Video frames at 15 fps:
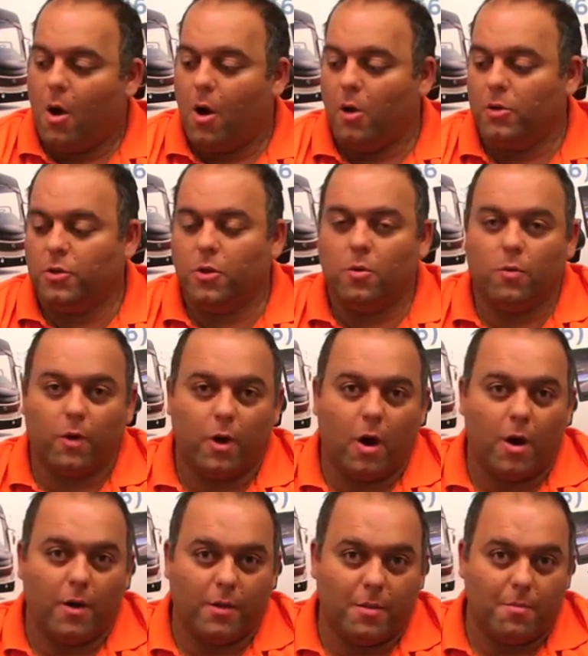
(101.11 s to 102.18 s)
Also,
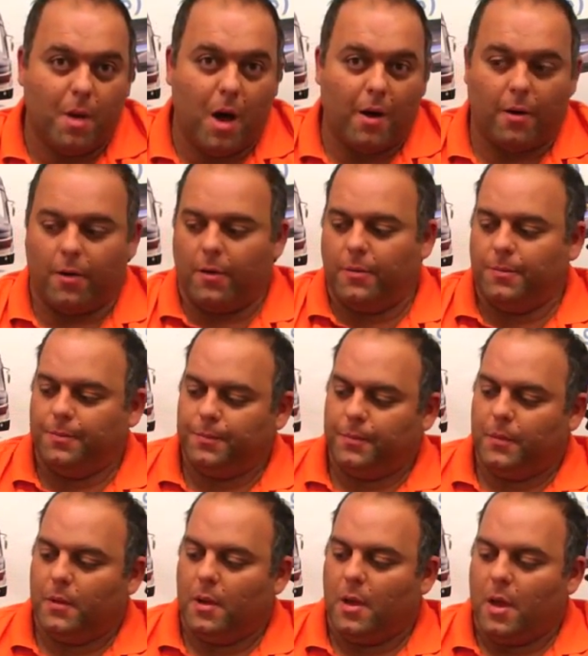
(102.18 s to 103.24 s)
regarding the monitor,
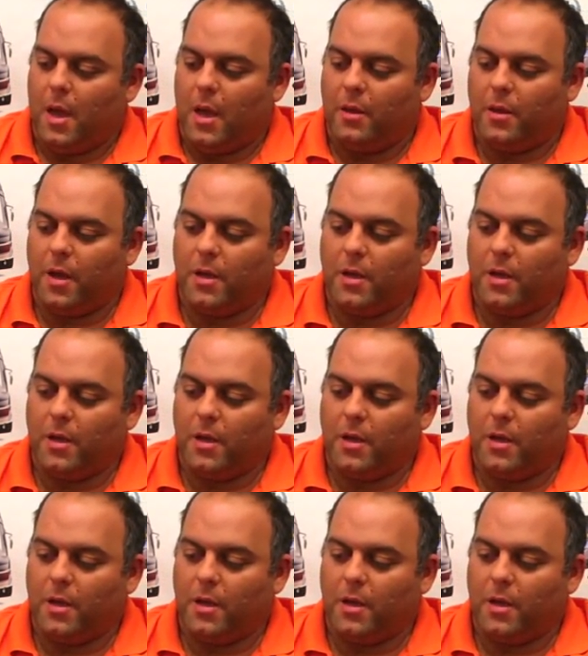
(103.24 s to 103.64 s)
it